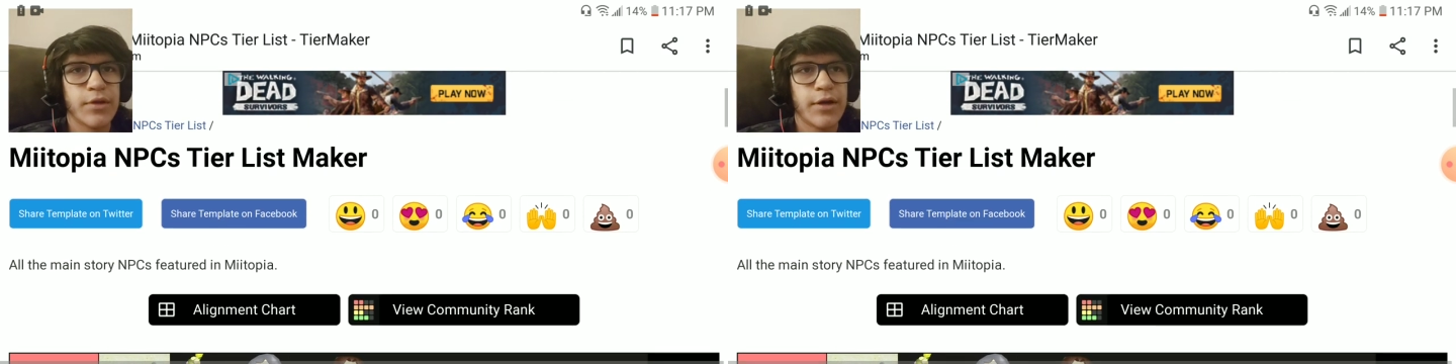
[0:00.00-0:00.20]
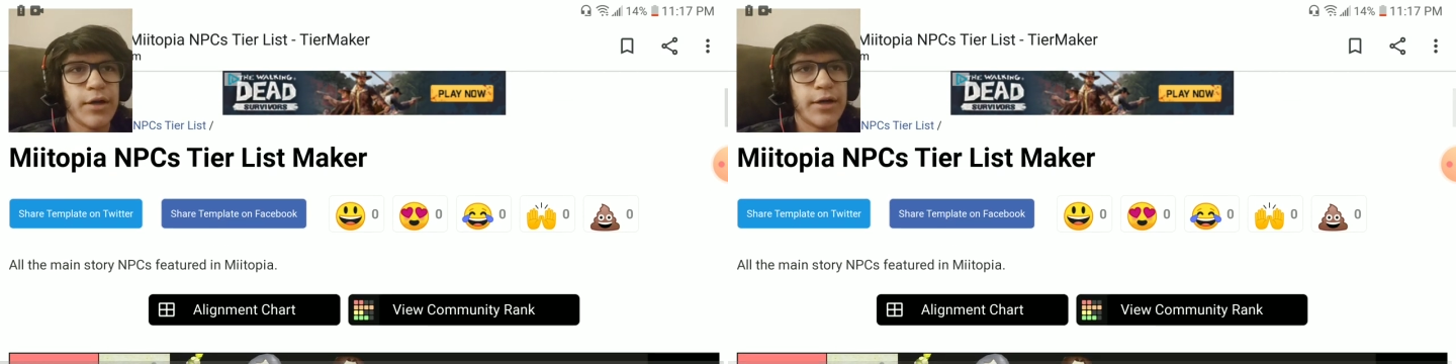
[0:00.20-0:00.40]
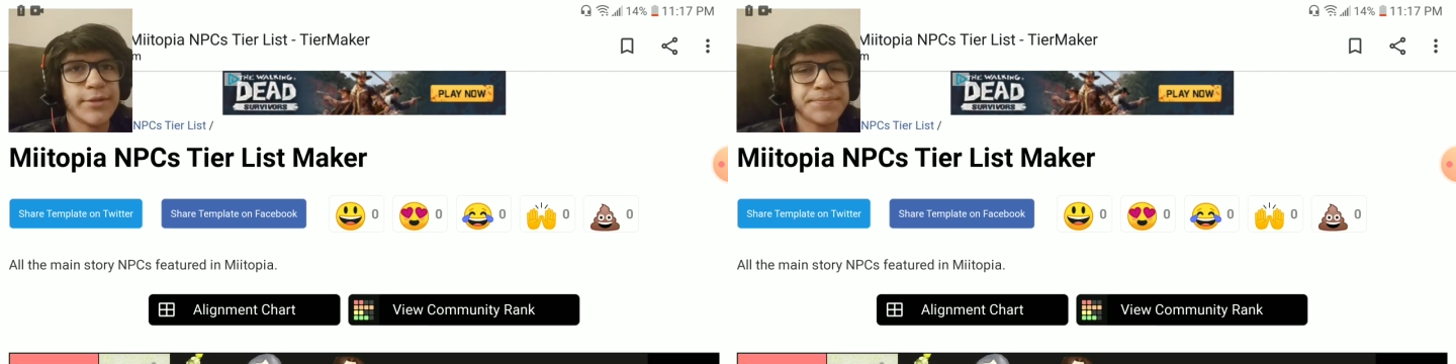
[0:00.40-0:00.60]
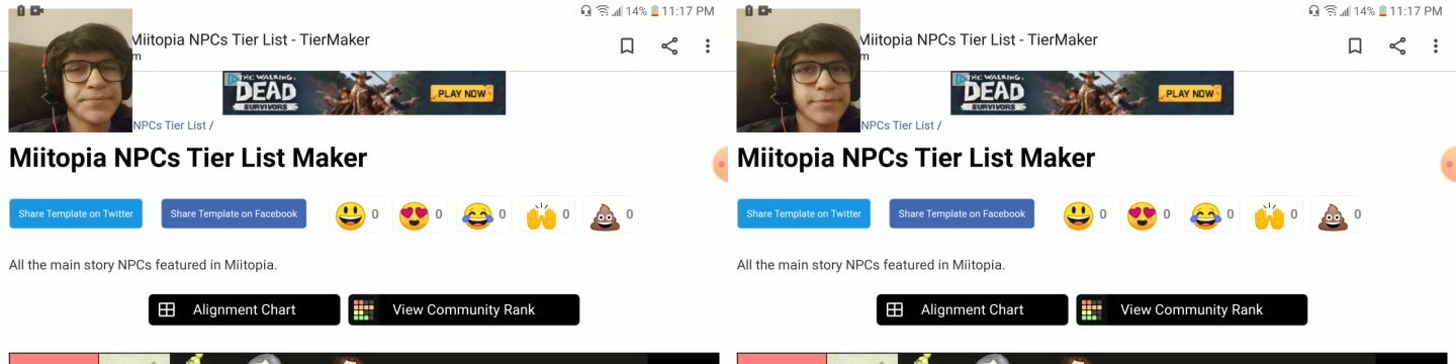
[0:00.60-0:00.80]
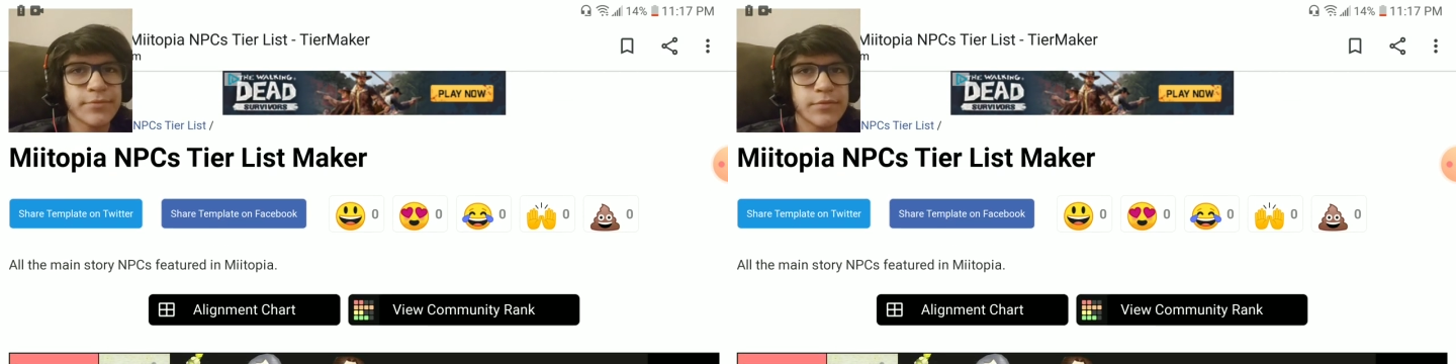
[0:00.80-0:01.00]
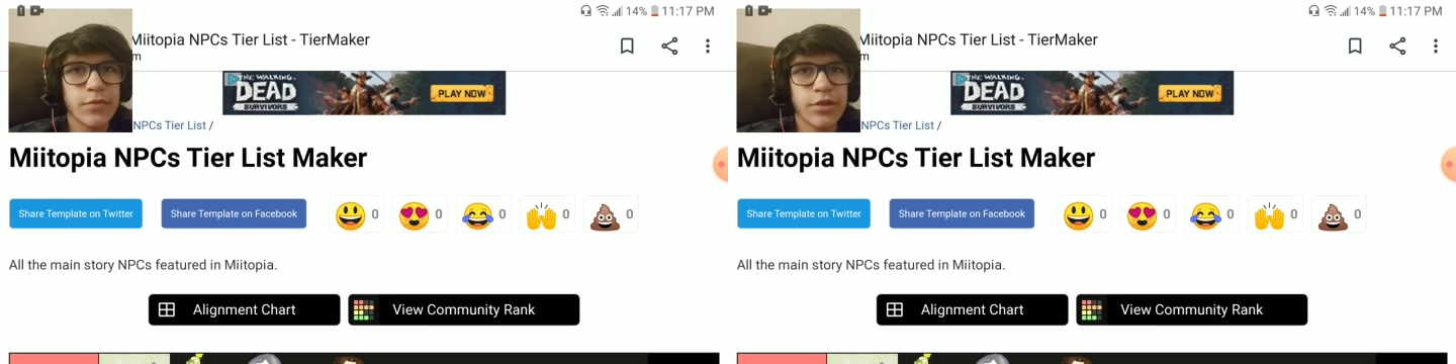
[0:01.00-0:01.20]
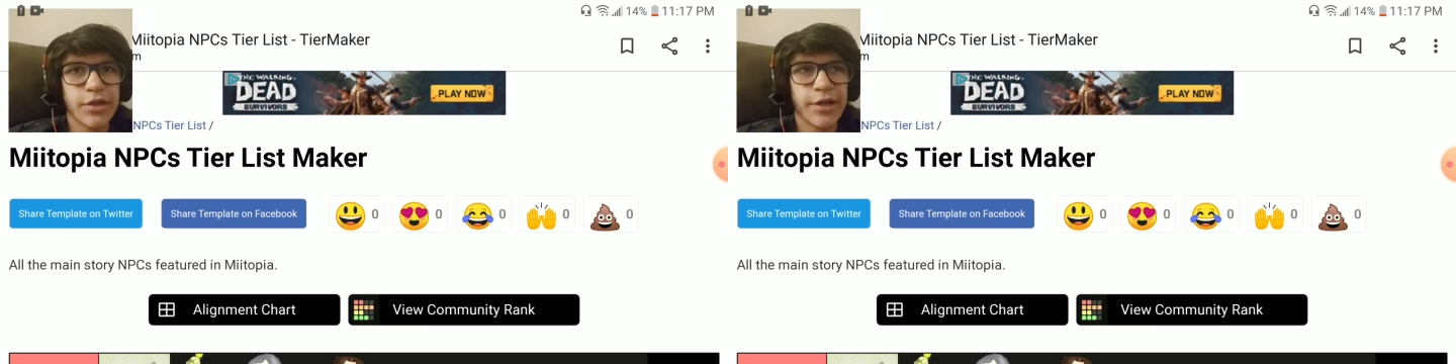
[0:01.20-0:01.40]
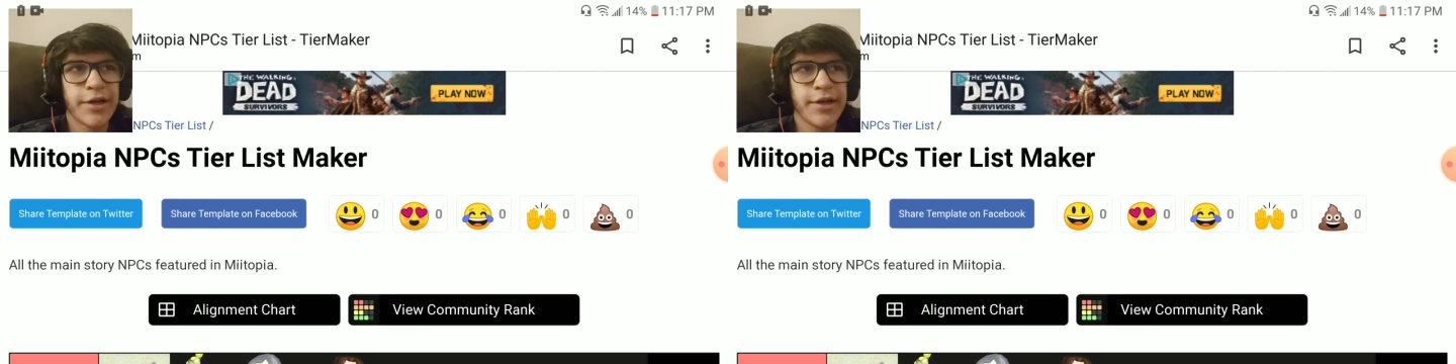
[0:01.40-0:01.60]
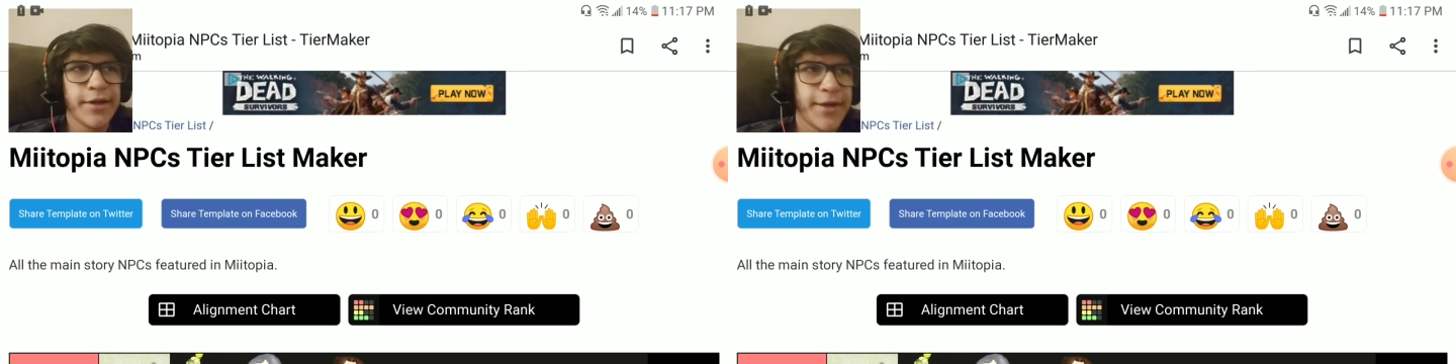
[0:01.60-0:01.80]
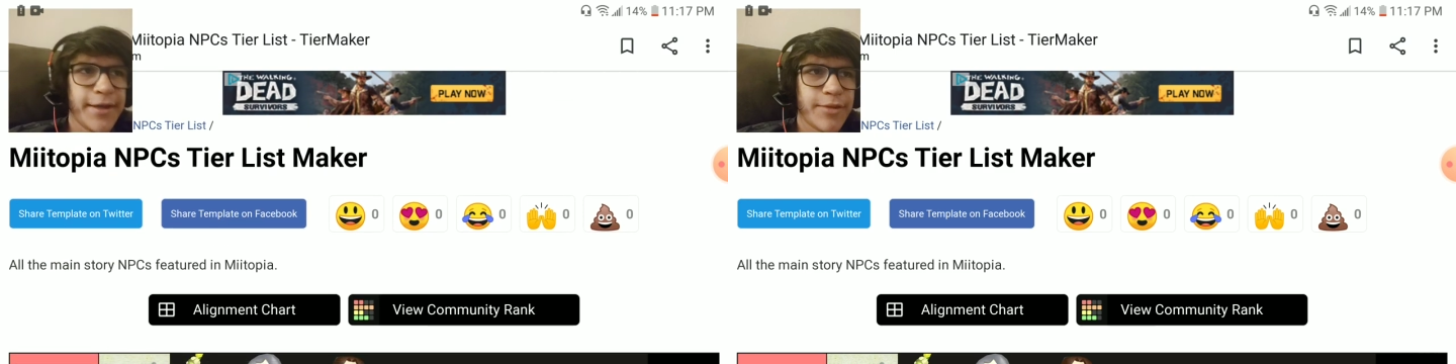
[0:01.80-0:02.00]
Um yeah,
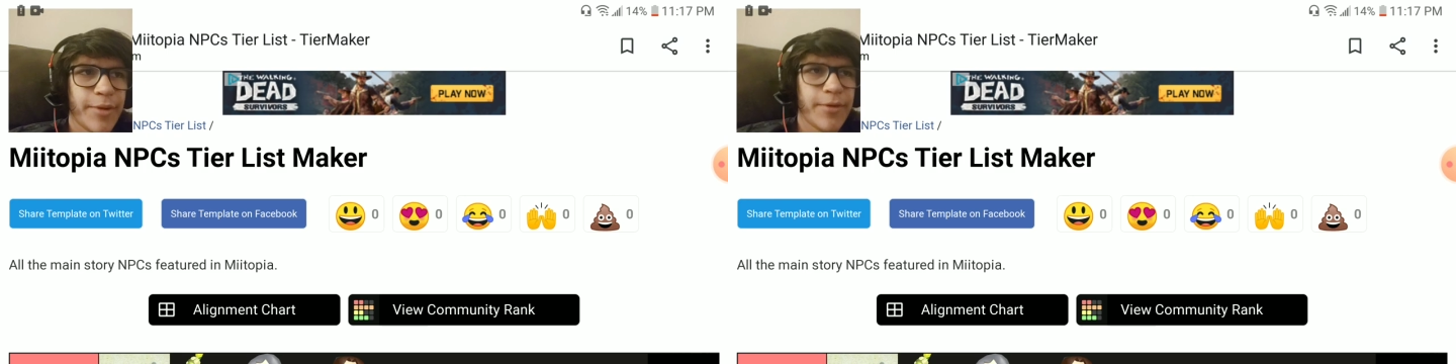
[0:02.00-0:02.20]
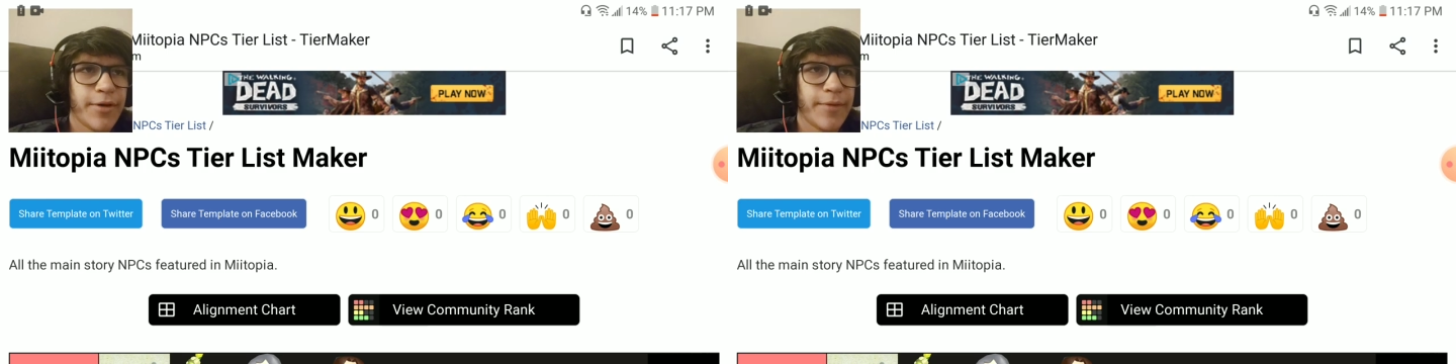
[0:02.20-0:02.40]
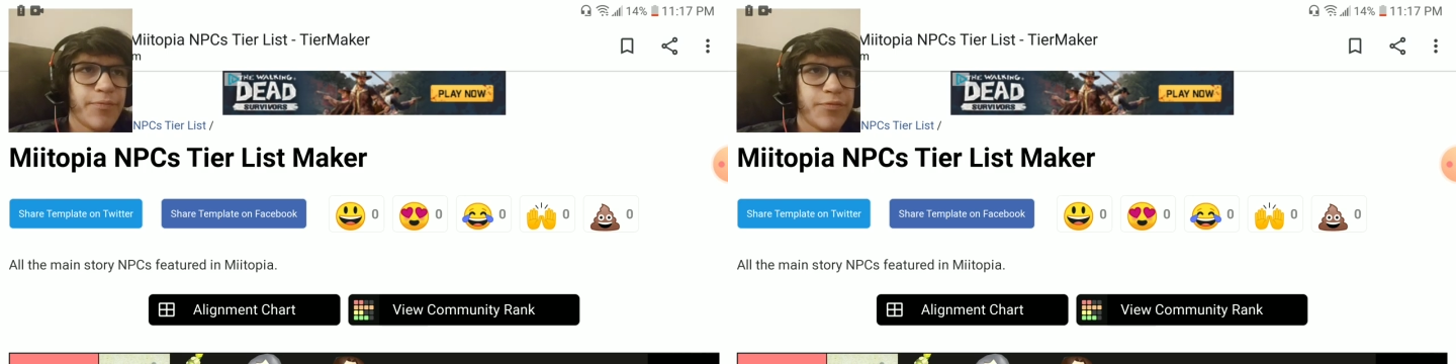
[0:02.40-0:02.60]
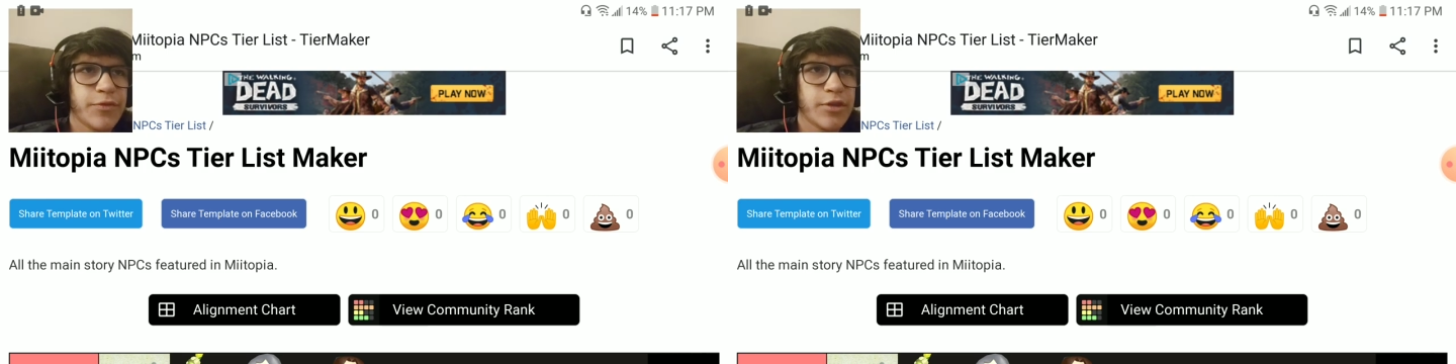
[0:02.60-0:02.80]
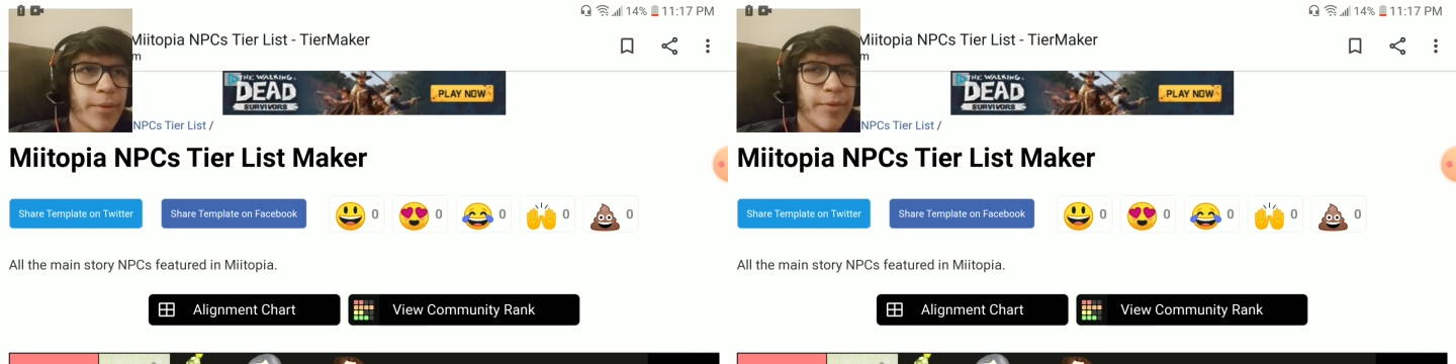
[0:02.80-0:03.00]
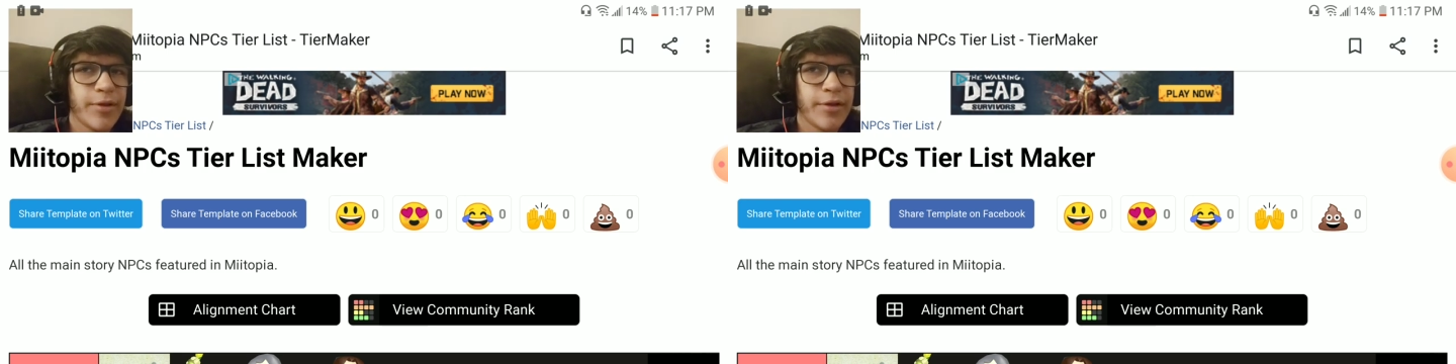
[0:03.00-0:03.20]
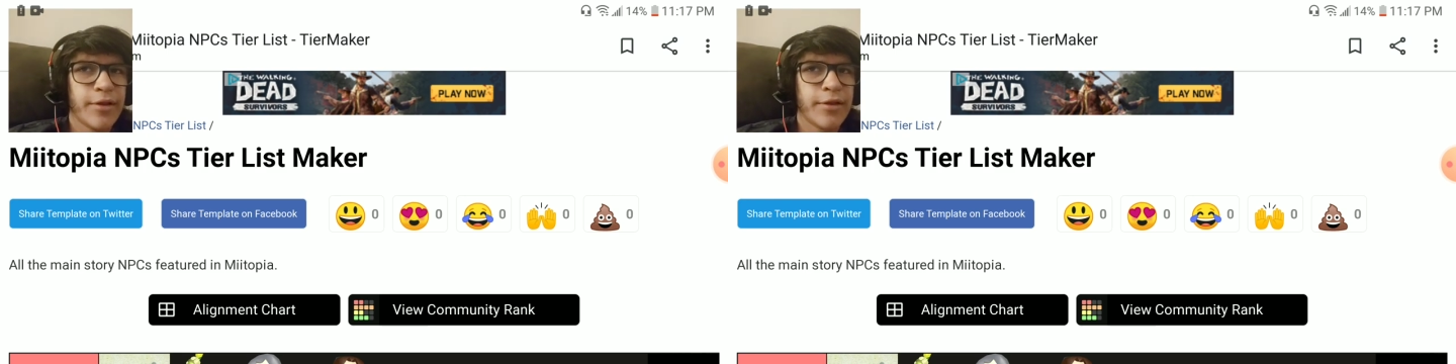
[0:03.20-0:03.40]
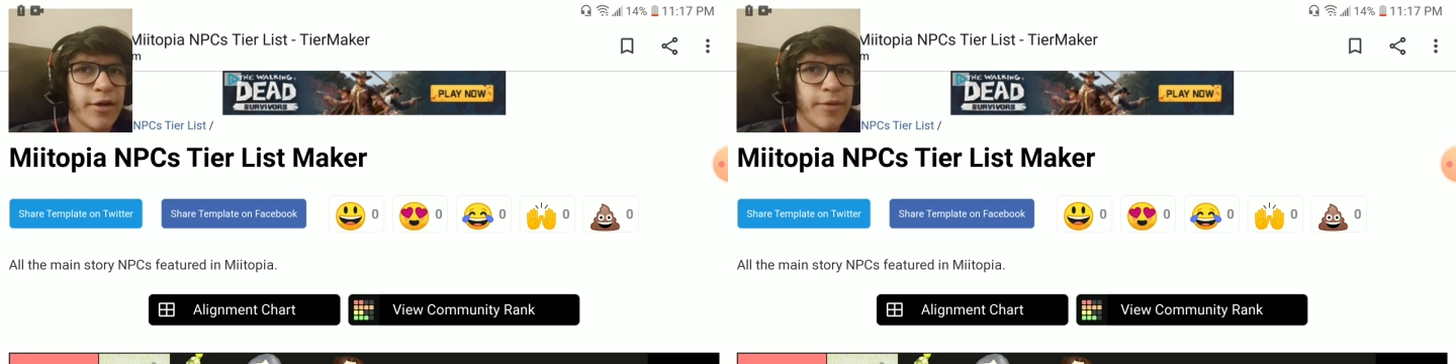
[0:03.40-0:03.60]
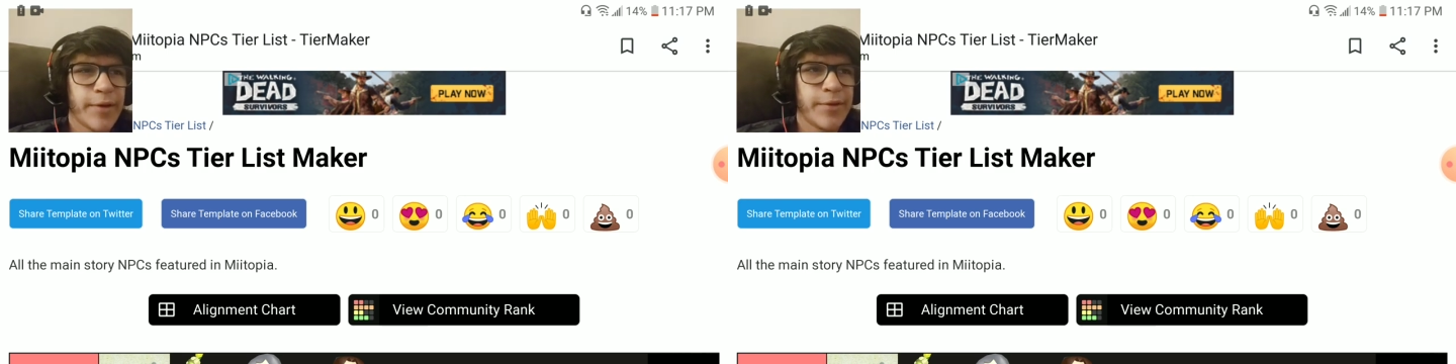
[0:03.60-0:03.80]
there might be a